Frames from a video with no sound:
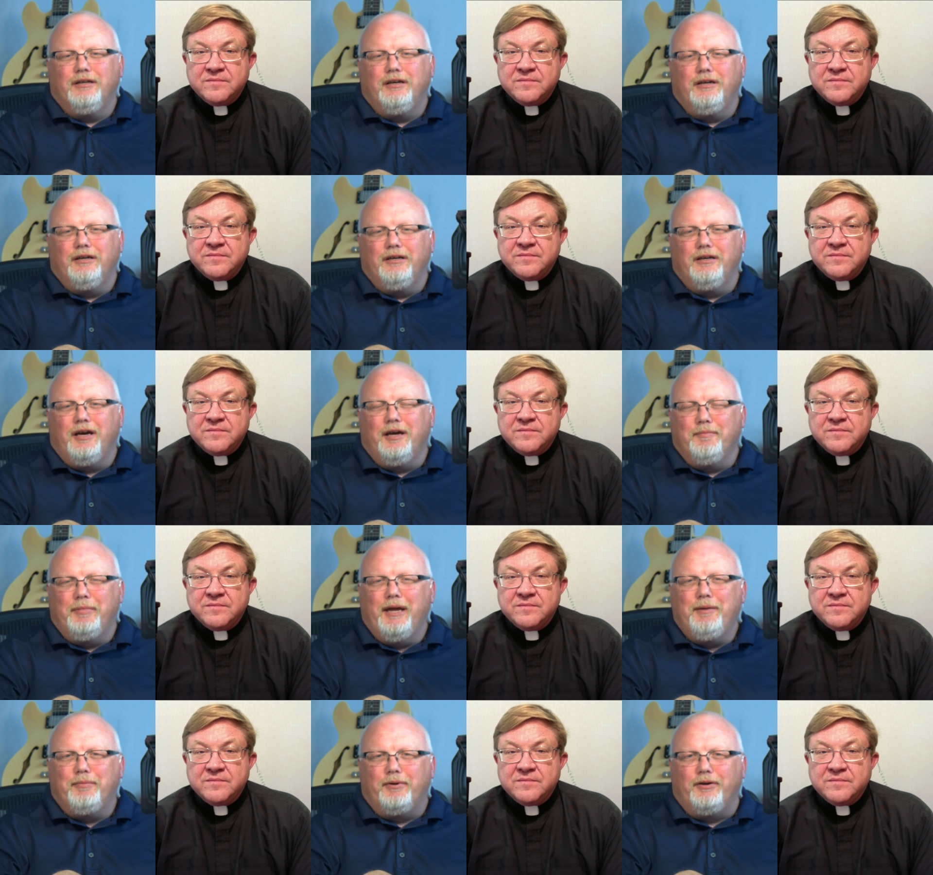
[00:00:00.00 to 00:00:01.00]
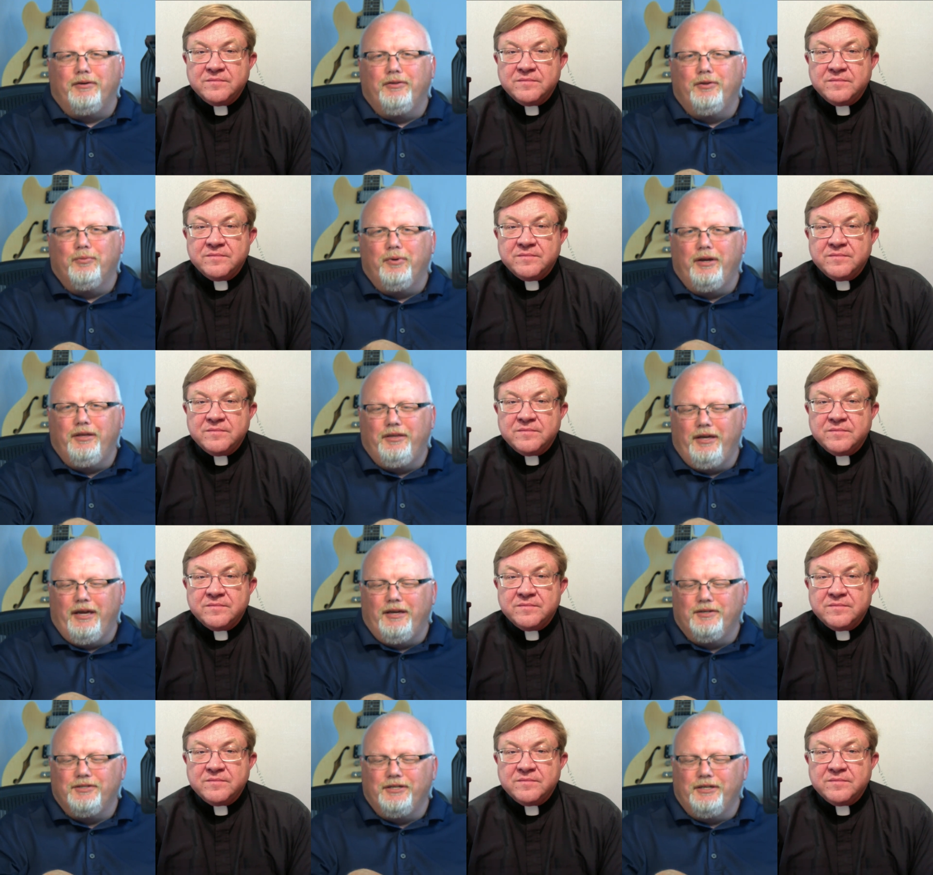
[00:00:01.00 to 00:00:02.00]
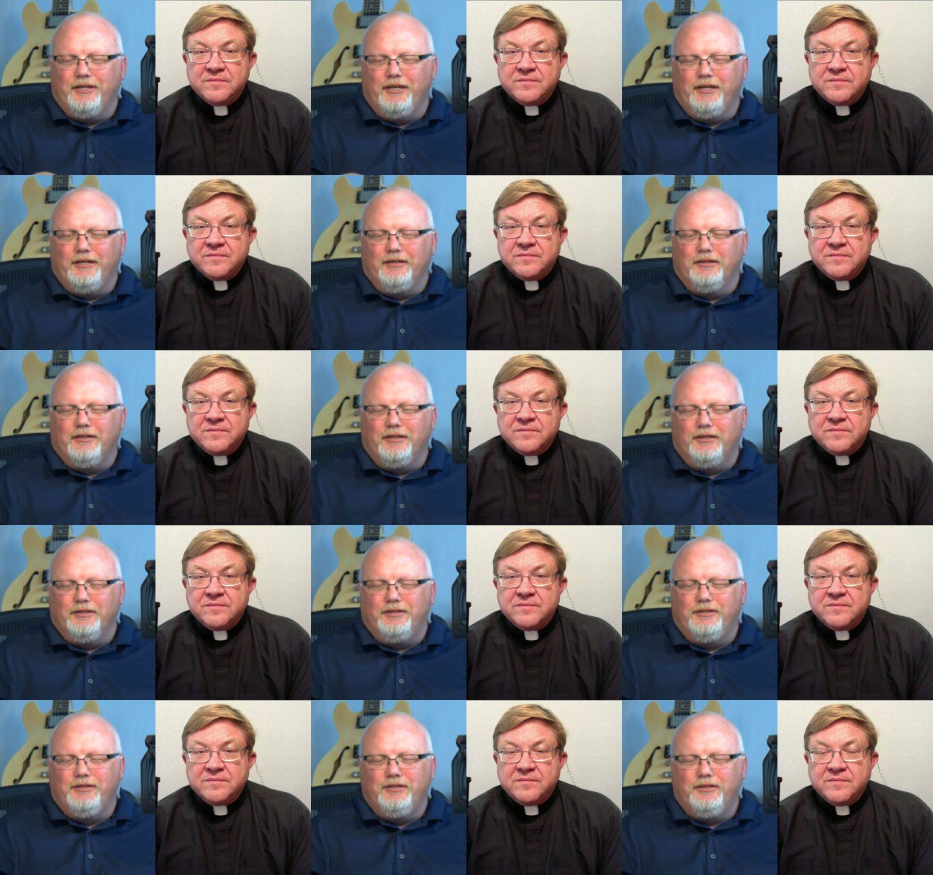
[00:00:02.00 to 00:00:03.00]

Speaker 1: uh on paper the way the ACNA uh,